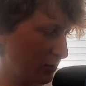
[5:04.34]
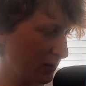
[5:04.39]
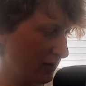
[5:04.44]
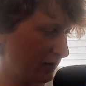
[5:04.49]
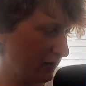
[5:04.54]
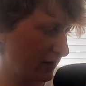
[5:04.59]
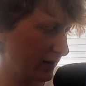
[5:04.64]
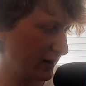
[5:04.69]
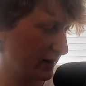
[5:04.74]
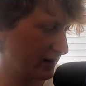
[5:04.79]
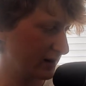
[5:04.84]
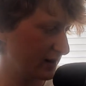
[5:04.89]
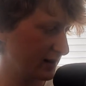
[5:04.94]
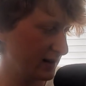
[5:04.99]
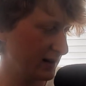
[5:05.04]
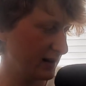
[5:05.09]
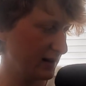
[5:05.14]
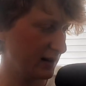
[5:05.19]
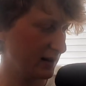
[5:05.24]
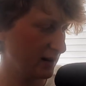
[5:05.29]
of like
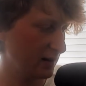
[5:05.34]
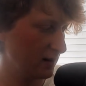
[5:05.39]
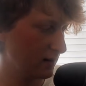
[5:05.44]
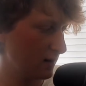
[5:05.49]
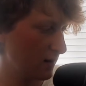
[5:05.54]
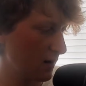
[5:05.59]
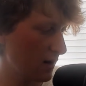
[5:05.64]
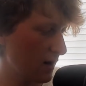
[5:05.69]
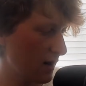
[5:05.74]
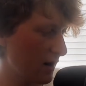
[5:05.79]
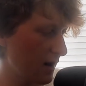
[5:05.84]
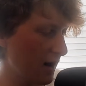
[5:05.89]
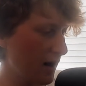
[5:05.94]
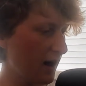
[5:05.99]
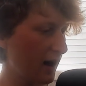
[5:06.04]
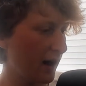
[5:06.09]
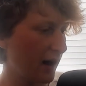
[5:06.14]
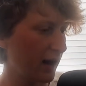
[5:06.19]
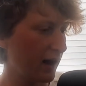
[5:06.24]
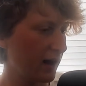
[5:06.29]
tea,
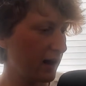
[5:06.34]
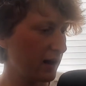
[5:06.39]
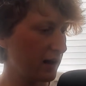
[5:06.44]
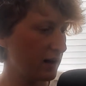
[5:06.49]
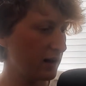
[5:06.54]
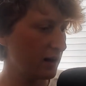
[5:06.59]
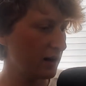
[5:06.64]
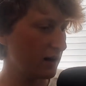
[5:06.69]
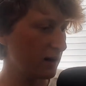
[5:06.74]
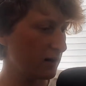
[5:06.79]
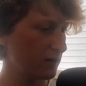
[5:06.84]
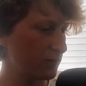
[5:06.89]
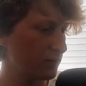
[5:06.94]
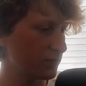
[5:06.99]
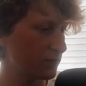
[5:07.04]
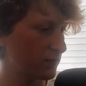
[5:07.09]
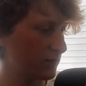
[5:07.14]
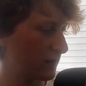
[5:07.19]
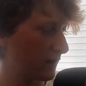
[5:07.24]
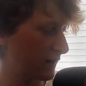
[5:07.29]
and
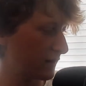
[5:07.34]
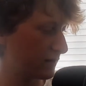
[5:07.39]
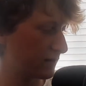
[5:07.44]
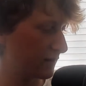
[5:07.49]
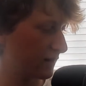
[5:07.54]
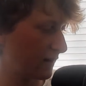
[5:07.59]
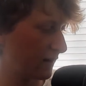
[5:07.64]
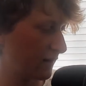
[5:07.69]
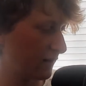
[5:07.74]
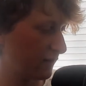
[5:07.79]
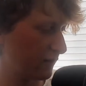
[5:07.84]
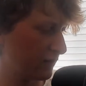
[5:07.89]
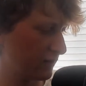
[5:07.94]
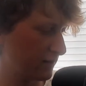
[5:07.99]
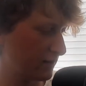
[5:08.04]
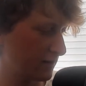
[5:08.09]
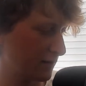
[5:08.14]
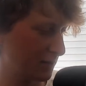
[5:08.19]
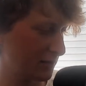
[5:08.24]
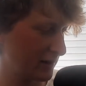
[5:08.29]
I still have
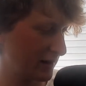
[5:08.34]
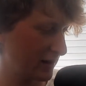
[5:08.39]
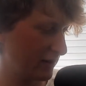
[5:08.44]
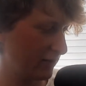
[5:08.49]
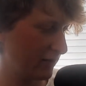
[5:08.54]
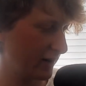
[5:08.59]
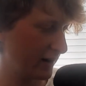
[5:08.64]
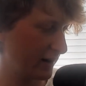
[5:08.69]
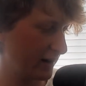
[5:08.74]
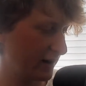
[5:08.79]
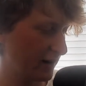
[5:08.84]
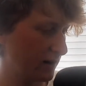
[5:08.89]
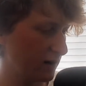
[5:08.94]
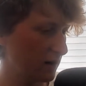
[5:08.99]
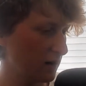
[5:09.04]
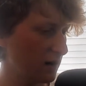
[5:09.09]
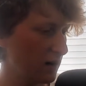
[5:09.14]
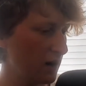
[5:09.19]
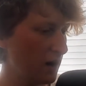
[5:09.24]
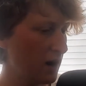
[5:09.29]
some tea right here.
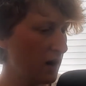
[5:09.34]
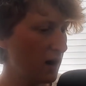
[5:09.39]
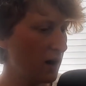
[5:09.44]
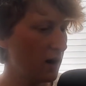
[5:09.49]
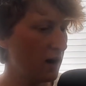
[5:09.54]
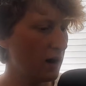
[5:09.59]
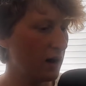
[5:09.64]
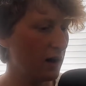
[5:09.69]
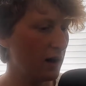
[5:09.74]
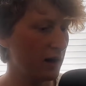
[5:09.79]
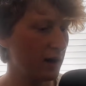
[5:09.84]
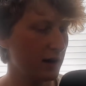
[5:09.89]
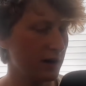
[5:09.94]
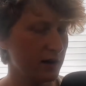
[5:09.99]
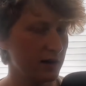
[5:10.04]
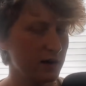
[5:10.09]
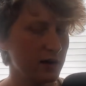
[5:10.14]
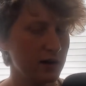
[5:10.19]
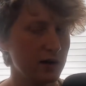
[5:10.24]
And